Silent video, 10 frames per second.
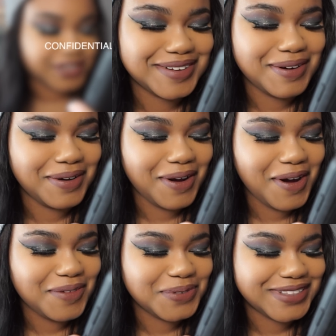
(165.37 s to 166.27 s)
going
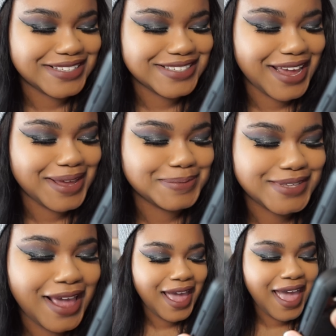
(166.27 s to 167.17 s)
off with these names,
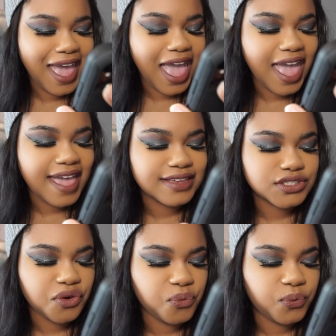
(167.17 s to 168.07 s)

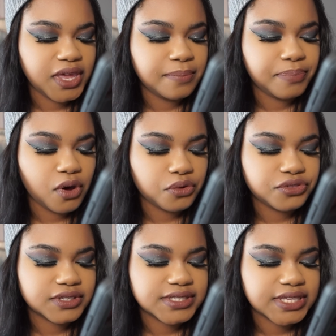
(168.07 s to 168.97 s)
as we
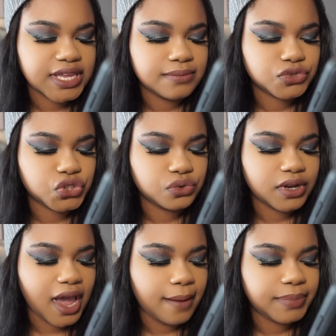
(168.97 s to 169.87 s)
both seemed to
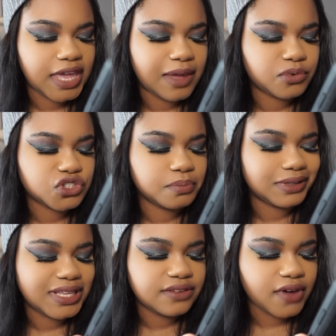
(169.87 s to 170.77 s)
not be able to
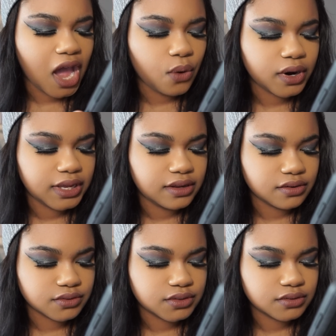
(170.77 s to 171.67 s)
believe our
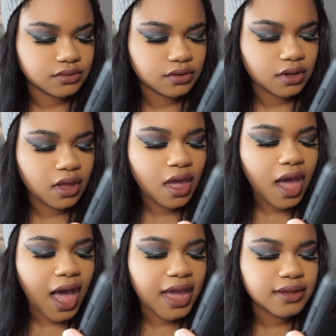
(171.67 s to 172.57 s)
ears.
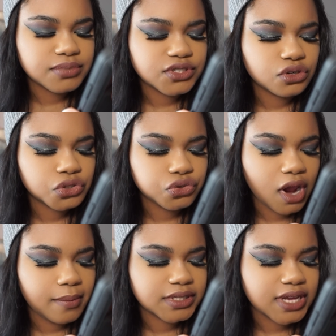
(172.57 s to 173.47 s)
I am still
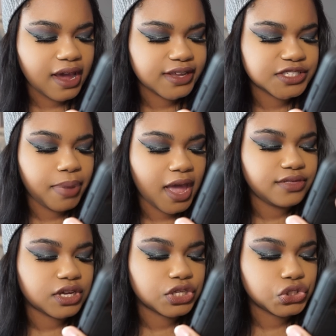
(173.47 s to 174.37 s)
traumatized by
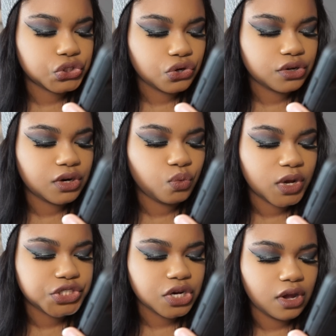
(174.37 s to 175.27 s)
the concerted
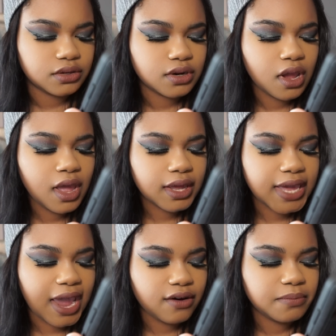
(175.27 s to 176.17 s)
witch hunt
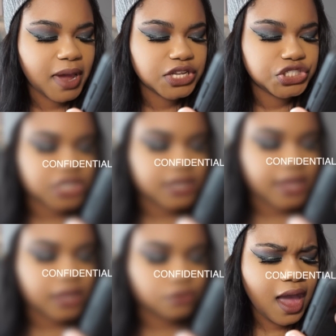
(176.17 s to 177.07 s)
carried by.
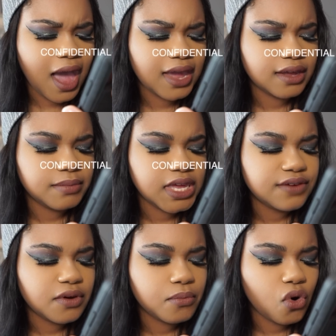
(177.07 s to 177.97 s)
I am
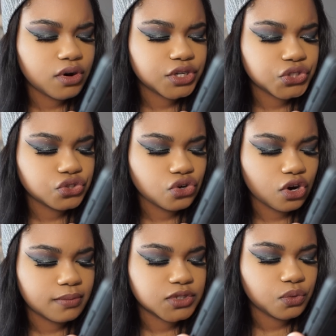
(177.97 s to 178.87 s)
even more
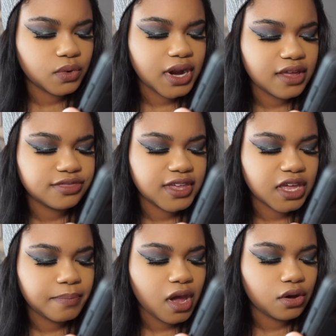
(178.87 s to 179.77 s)
disturbed when I think
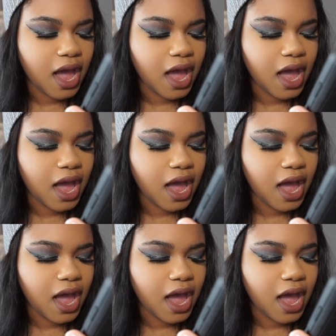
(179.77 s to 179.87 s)
about